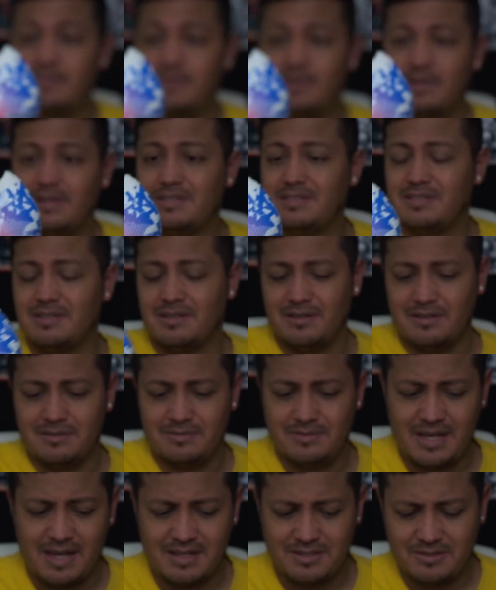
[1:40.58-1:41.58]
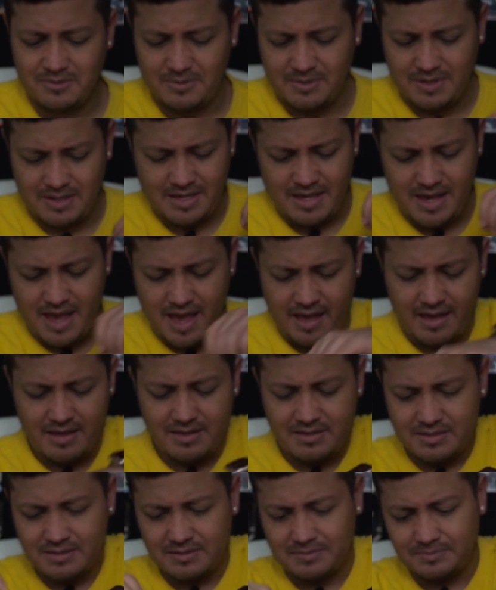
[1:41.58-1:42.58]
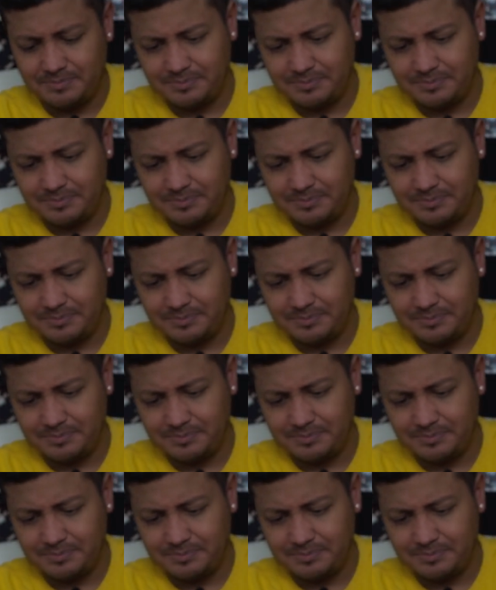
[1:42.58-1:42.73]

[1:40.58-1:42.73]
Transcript: it's a tattoo that he has.